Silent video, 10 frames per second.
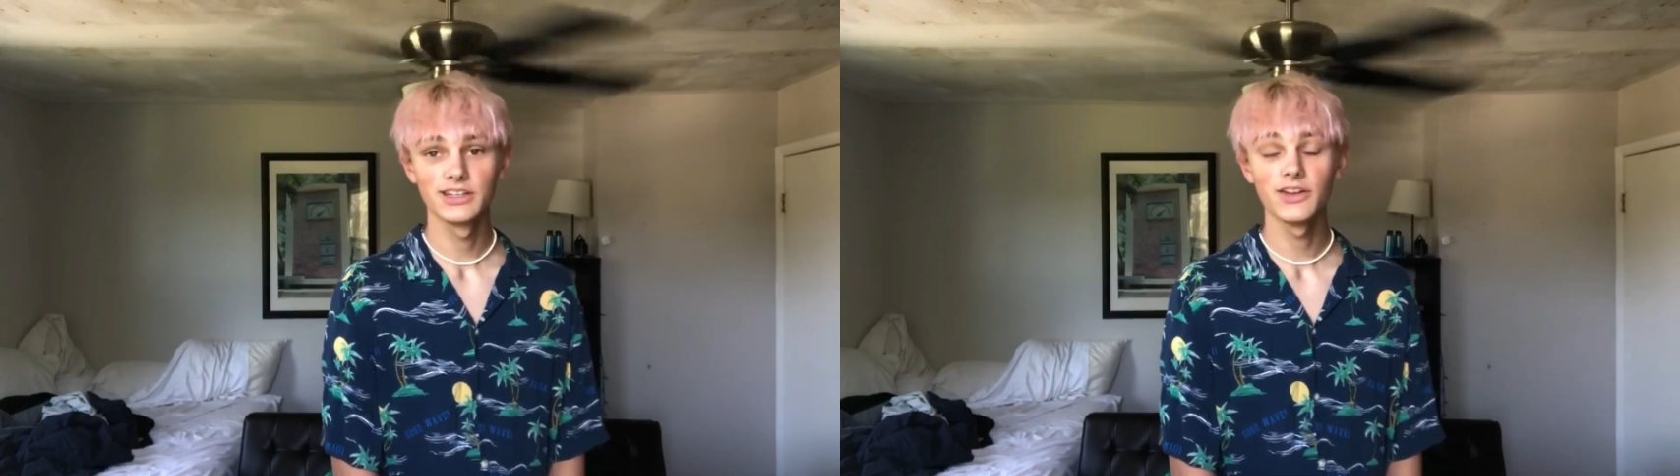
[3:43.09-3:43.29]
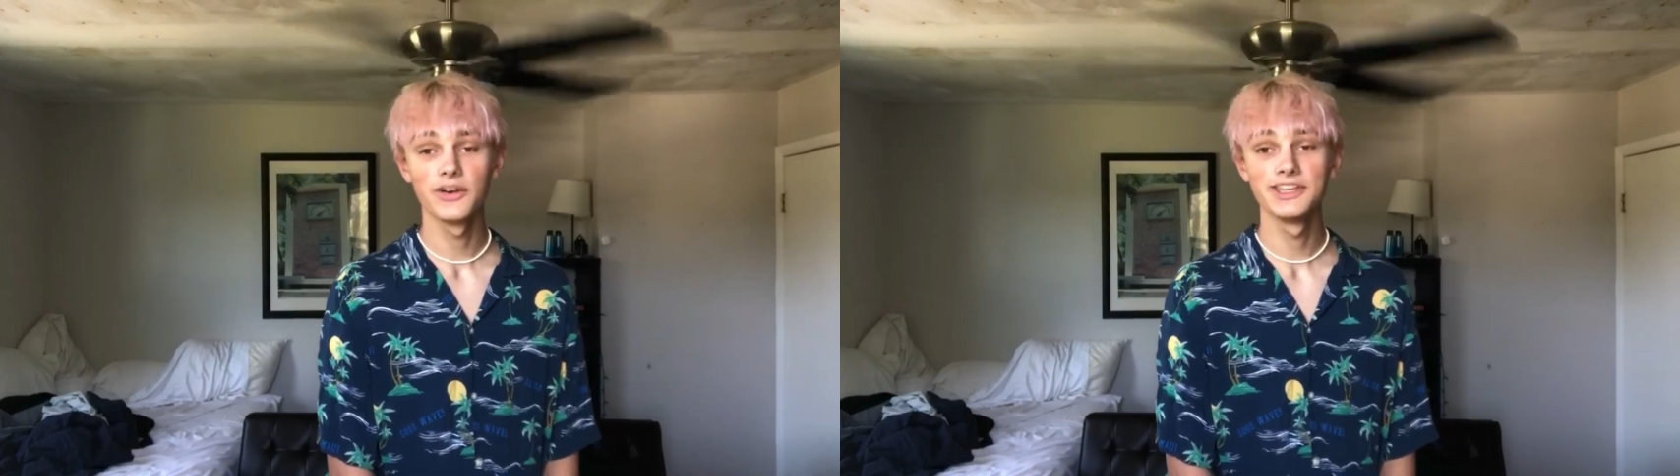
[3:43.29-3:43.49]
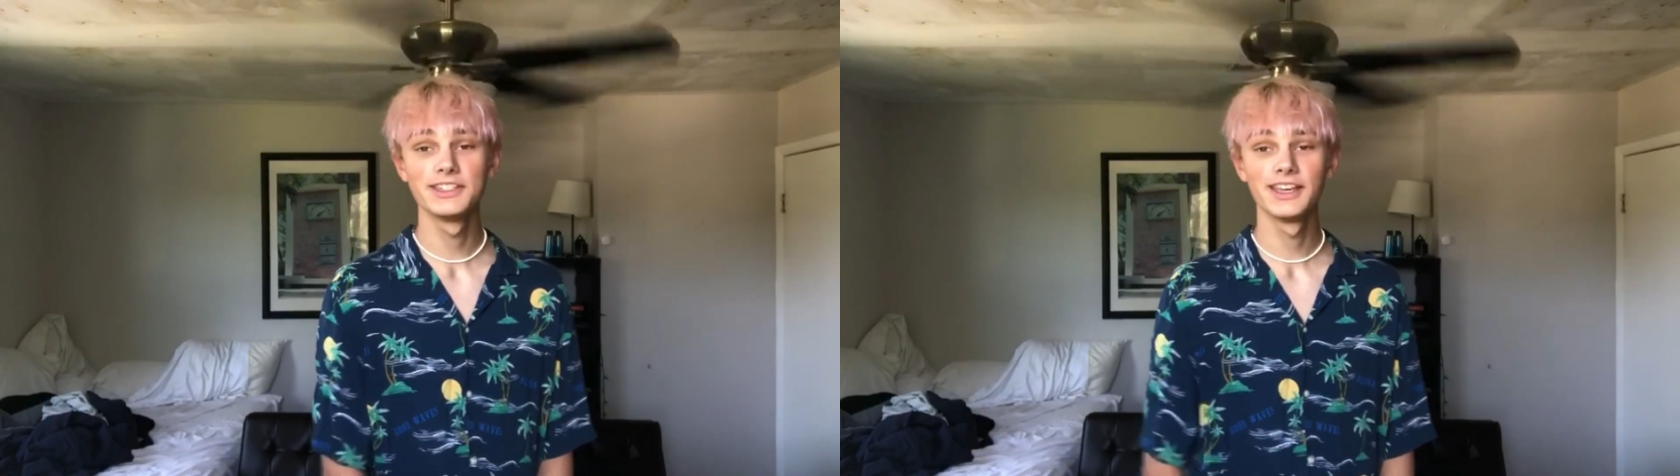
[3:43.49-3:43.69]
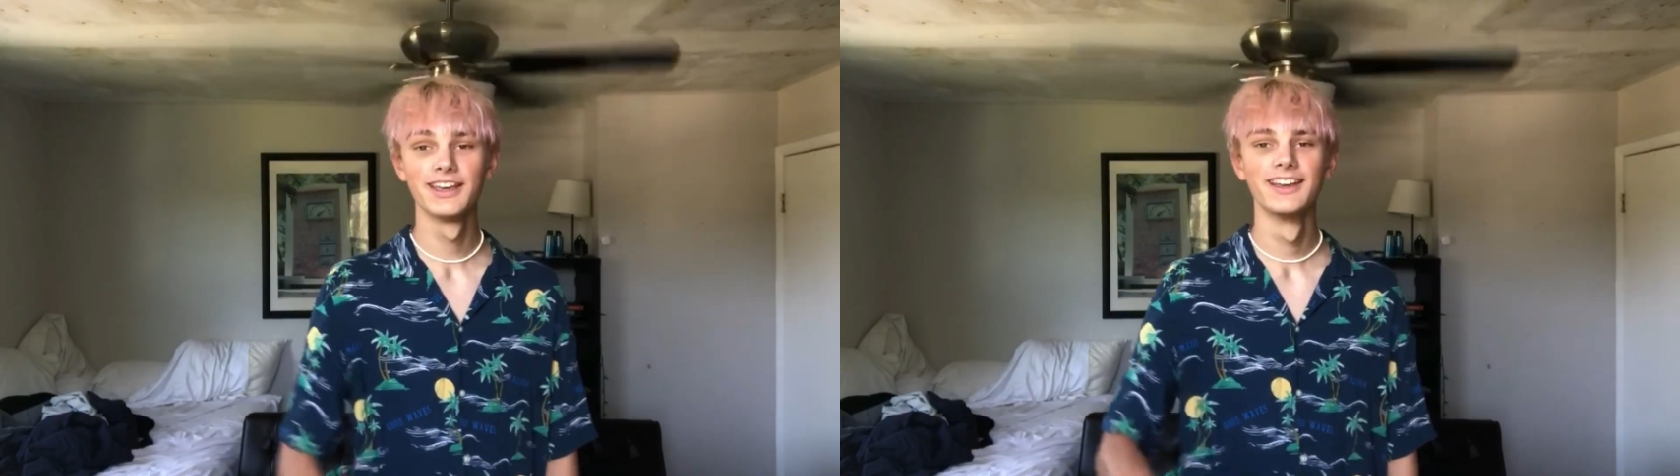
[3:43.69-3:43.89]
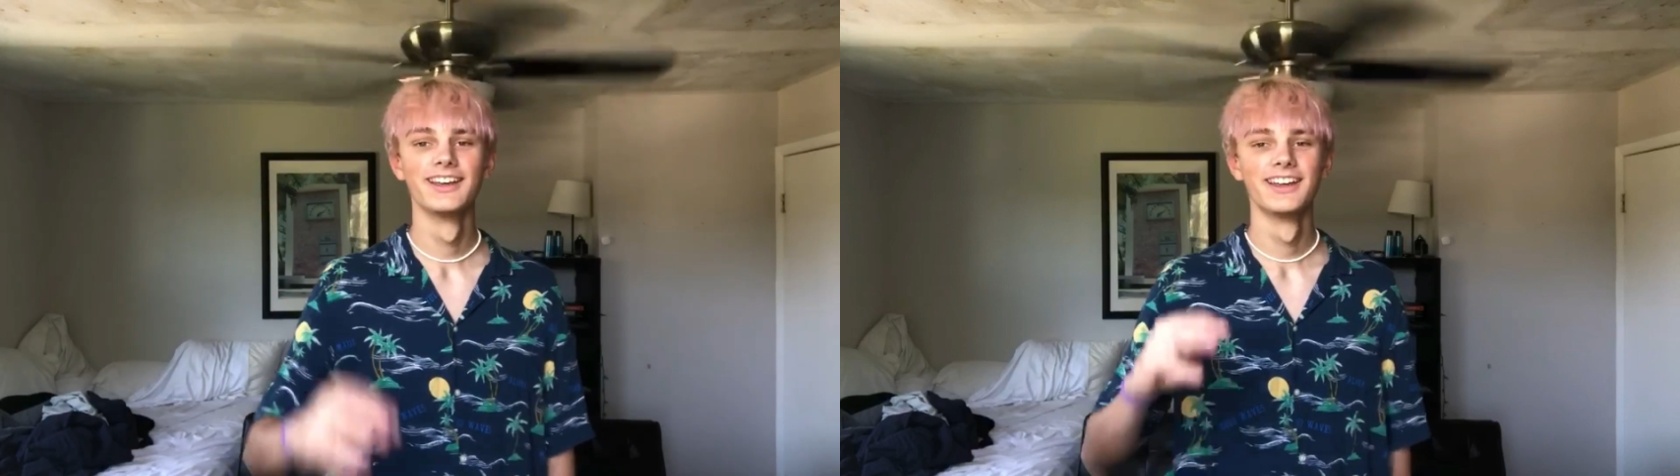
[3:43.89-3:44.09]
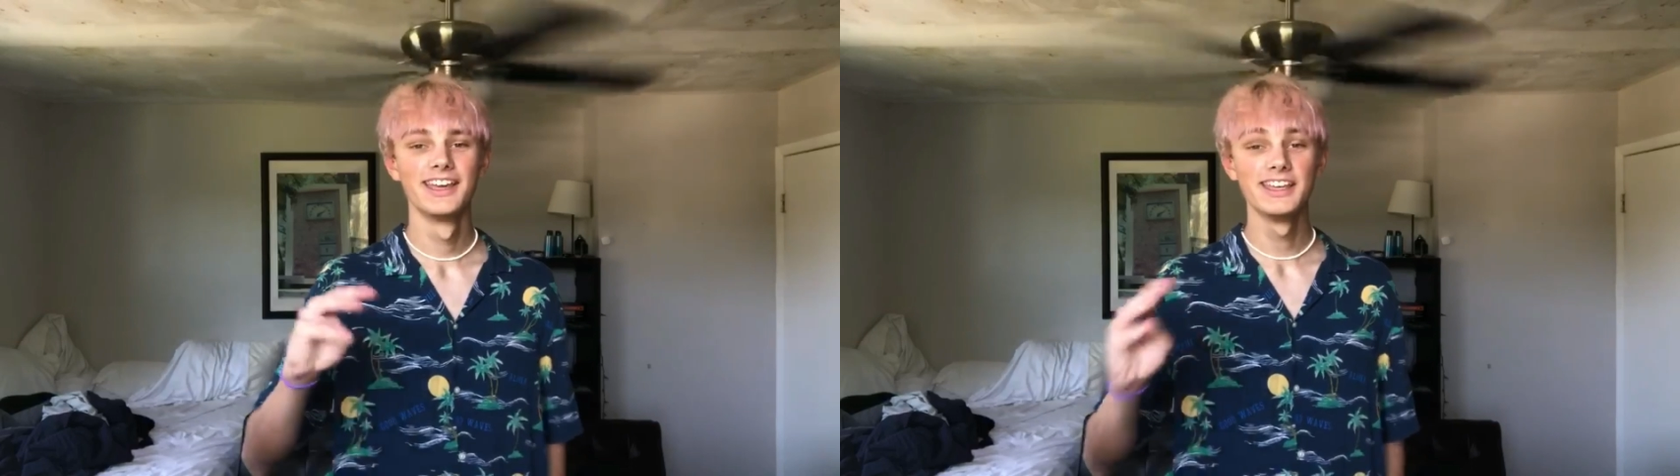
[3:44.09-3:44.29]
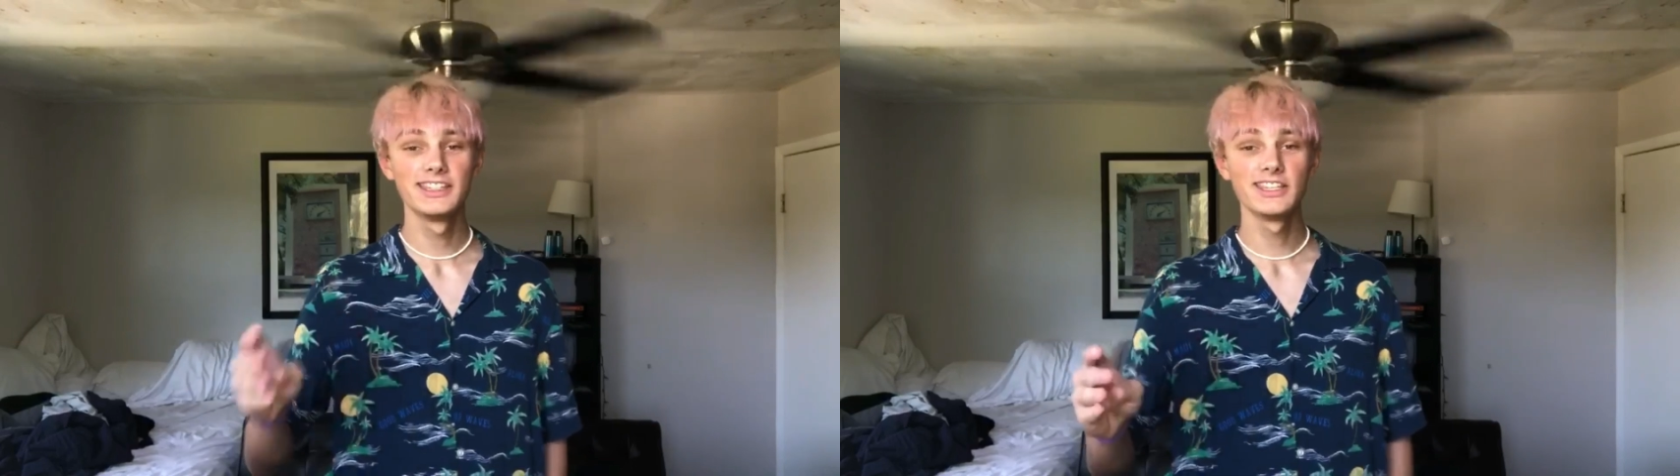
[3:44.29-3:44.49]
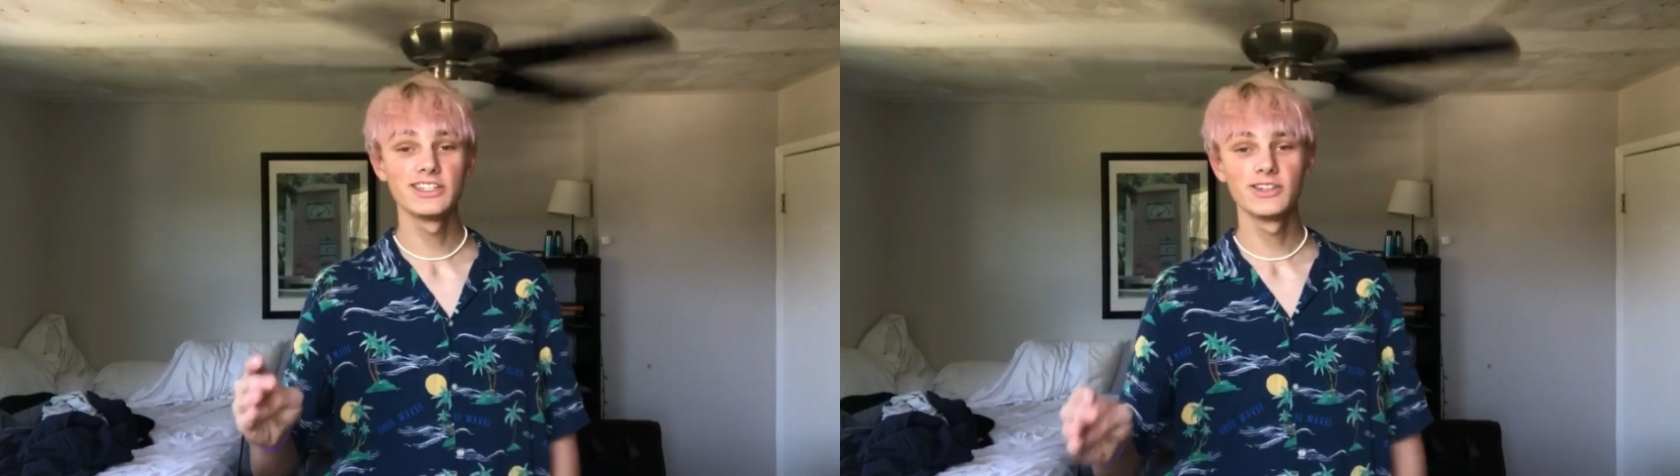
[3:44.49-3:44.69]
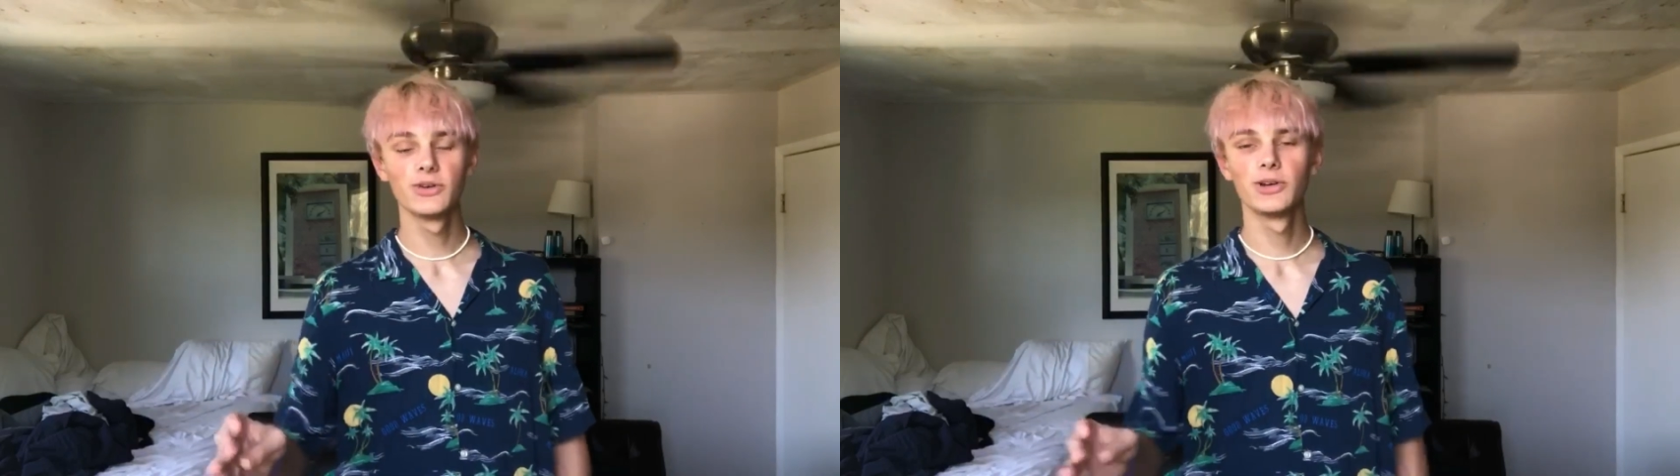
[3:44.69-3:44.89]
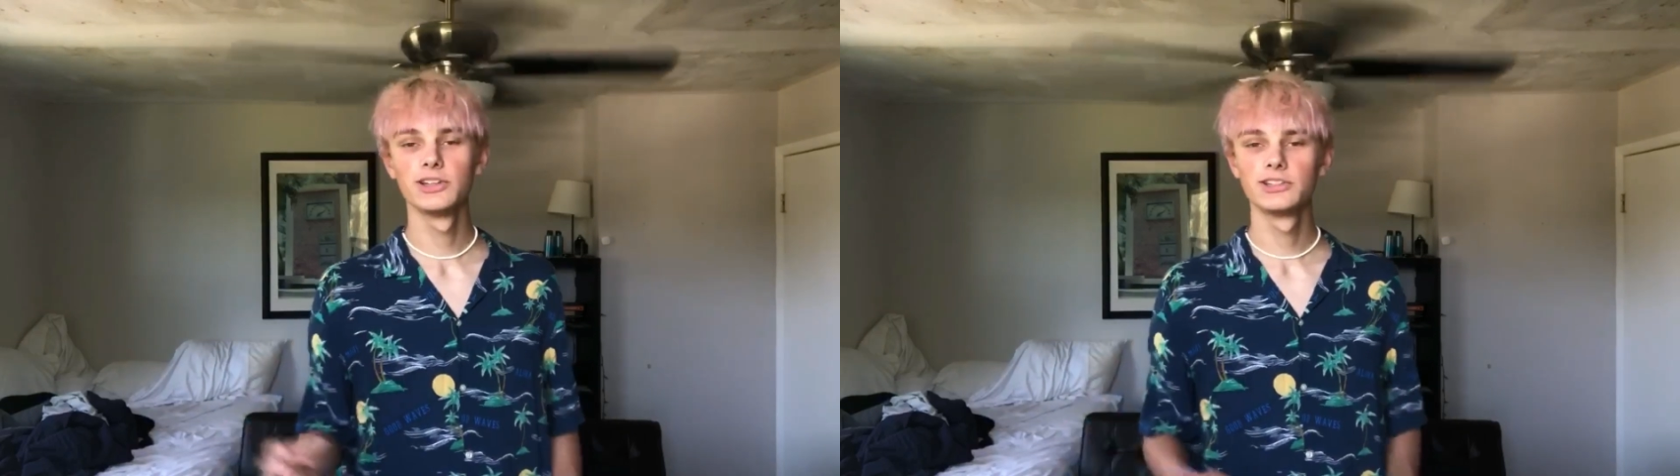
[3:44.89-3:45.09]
No, he teaches you